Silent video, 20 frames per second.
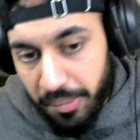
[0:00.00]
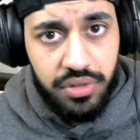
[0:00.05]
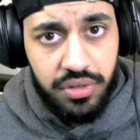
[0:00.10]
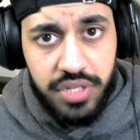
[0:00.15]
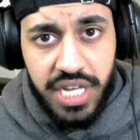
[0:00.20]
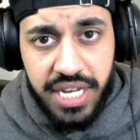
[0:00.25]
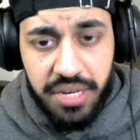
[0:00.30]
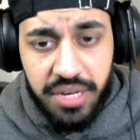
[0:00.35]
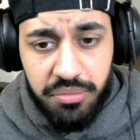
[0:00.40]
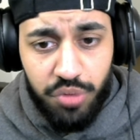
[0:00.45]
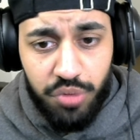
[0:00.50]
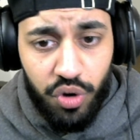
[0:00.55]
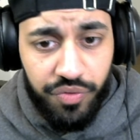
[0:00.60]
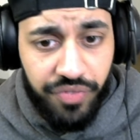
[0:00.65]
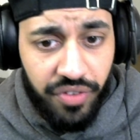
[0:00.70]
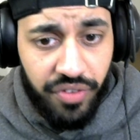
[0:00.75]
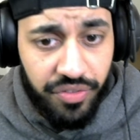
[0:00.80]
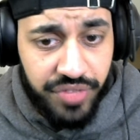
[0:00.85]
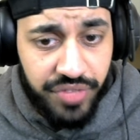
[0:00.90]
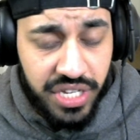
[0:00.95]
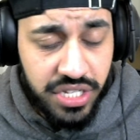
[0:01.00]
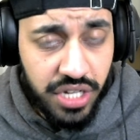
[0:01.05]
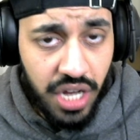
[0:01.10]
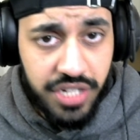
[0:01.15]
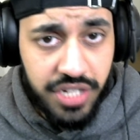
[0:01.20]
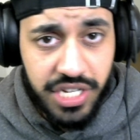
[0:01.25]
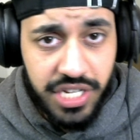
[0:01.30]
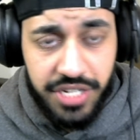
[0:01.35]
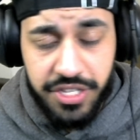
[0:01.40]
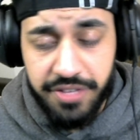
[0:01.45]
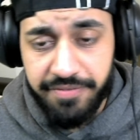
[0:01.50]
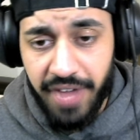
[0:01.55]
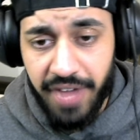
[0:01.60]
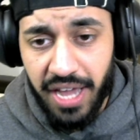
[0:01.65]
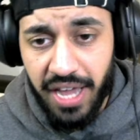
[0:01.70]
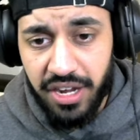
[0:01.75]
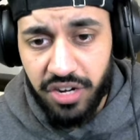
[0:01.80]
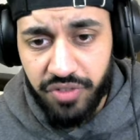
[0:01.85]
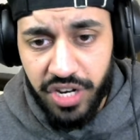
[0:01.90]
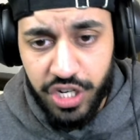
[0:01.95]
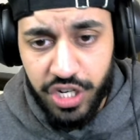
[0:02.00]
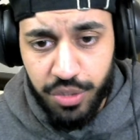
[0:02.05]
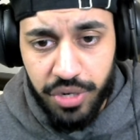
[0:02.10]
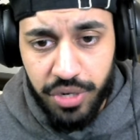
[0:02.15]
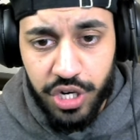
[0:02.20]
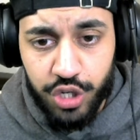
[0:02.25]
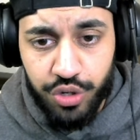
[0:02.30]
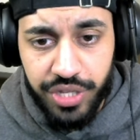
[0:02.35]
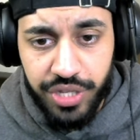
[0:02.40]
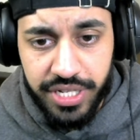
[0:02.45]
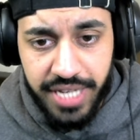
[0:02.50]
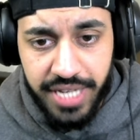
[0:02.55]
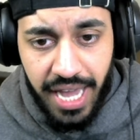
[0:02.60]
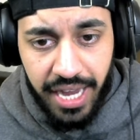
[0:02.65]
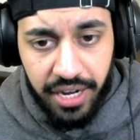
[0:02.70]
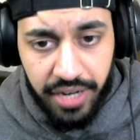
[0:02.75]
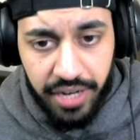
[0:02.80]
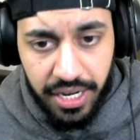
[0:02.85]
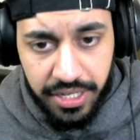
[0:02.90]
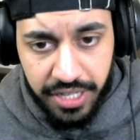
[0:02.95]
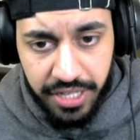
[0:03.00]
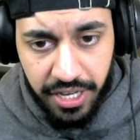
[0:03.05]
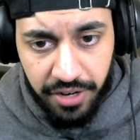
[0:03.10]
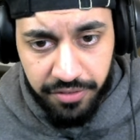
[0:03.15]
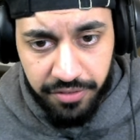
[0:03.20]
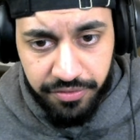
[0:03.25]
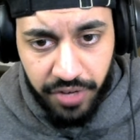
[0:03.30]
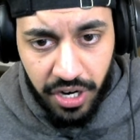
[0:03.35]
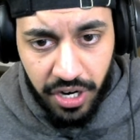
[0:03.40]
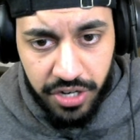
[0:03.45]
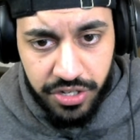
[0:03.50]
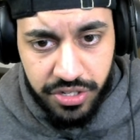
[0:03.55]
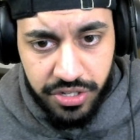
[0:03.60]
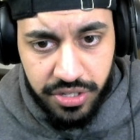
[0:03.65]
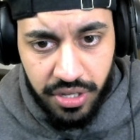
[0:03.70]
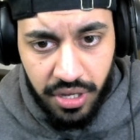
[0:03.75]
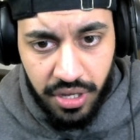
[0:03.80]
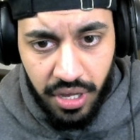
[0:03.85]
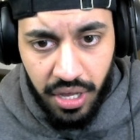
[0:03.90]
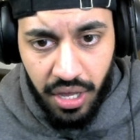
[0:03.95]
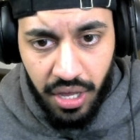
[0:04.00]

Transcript: Taking both of these guns into the firing range, I want to show you the TAQ Eradicator first.